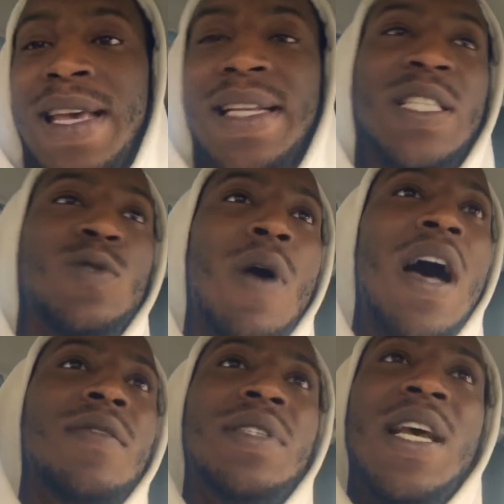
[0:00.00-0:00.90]
we can get this
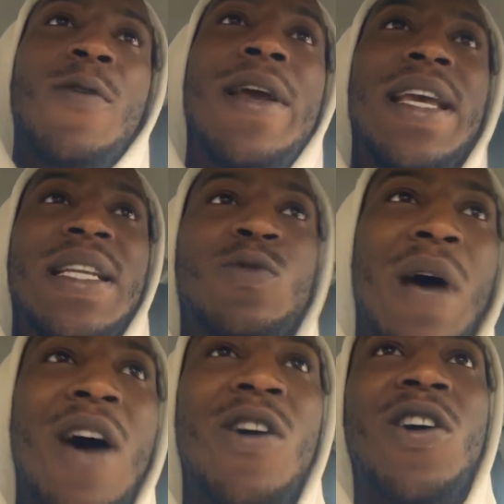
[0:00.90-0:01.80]
wild, if
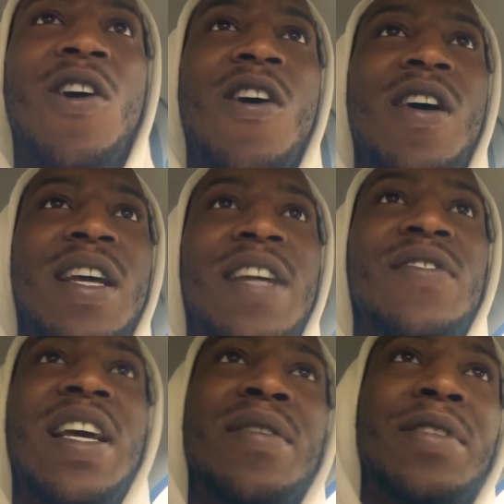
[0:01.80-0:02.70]

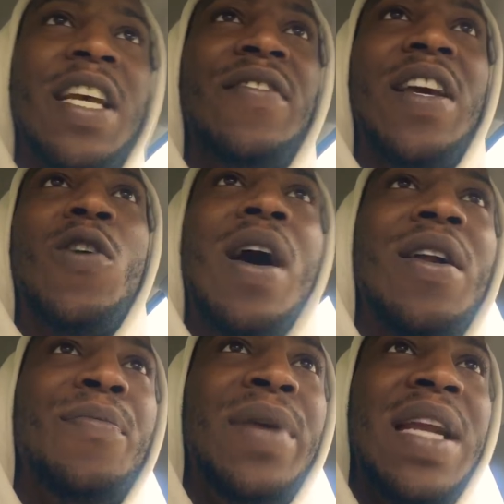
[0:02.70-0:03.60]
they, if they go
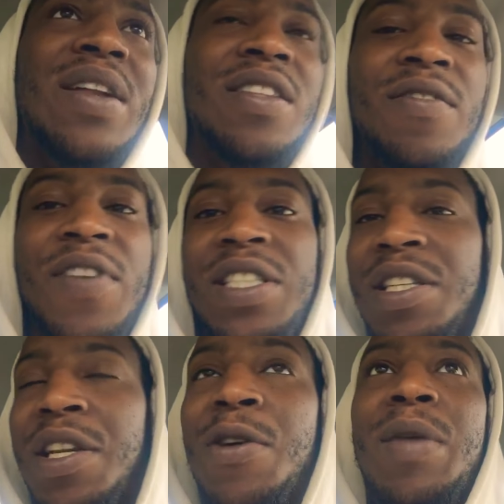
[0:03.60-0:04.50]
out and beat out the
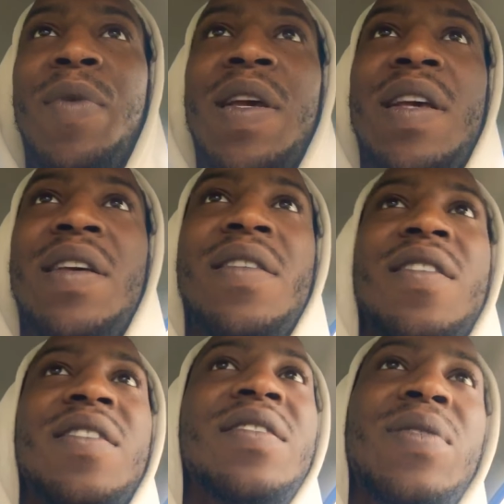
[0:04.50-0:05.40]
division, you know what I mean?
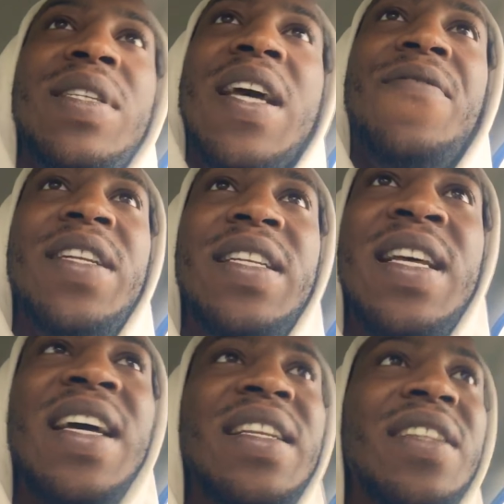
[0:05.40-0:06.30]
Because we definitely
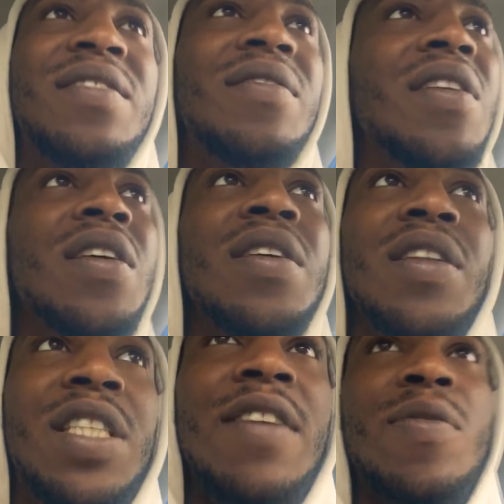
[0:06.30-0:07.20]
need that.
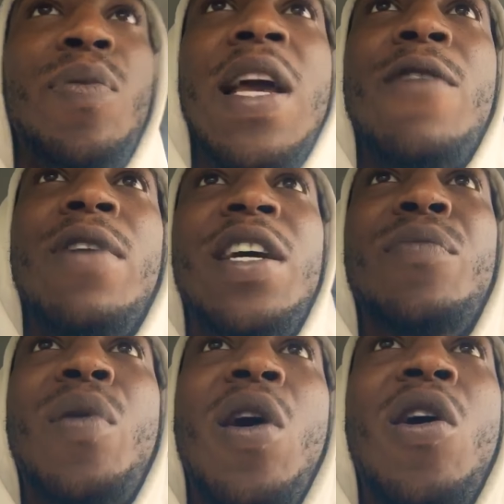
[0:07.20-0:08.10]
The Chiefs are playing really
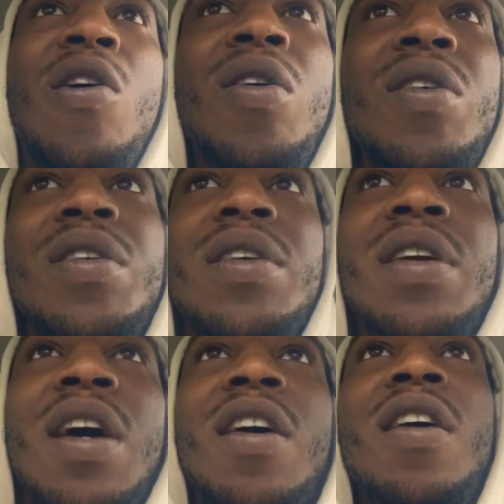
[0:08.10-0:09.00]
good ball.
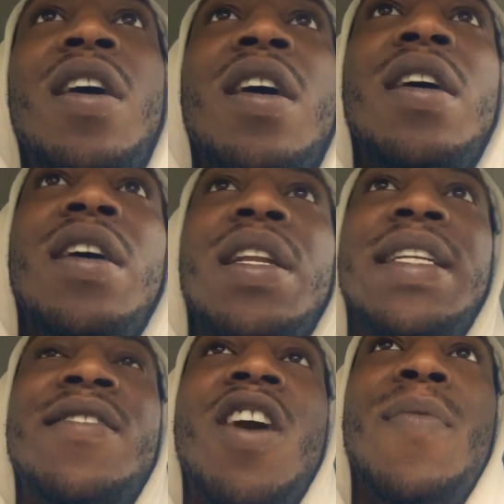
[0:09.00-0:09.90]

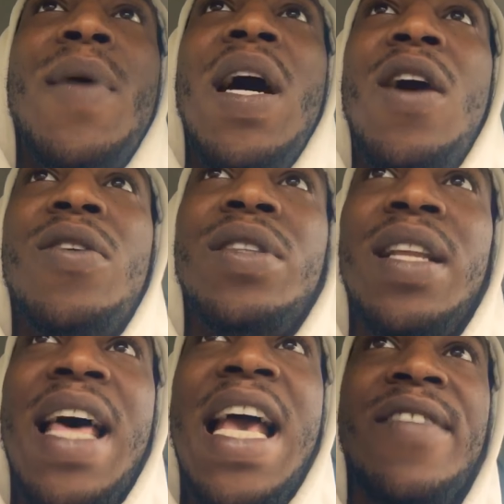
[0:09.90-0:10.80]
They talk about
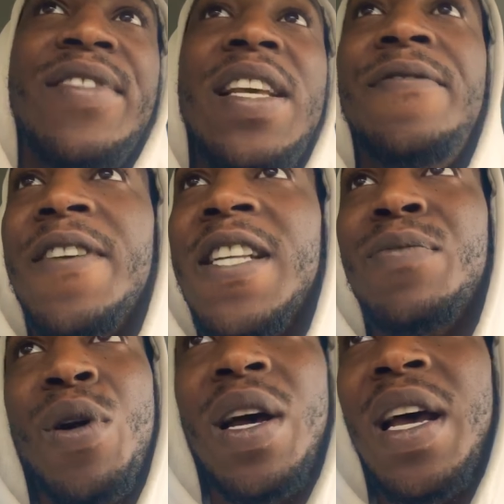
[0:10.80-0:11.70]
the lack of
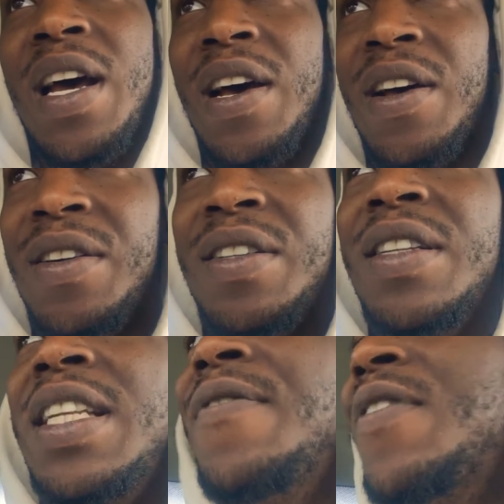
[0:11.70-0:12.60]
defense, but hell,
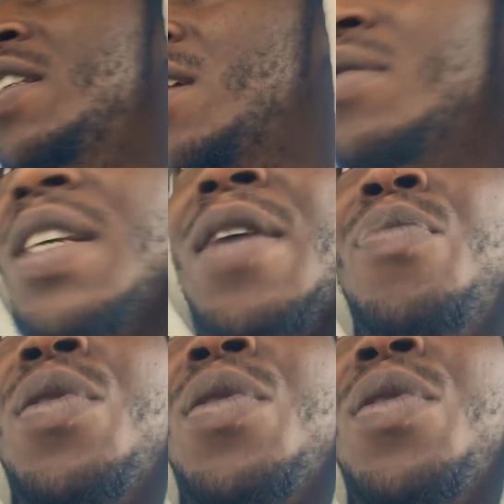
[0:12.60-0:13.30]
defense, you know what I'm saying,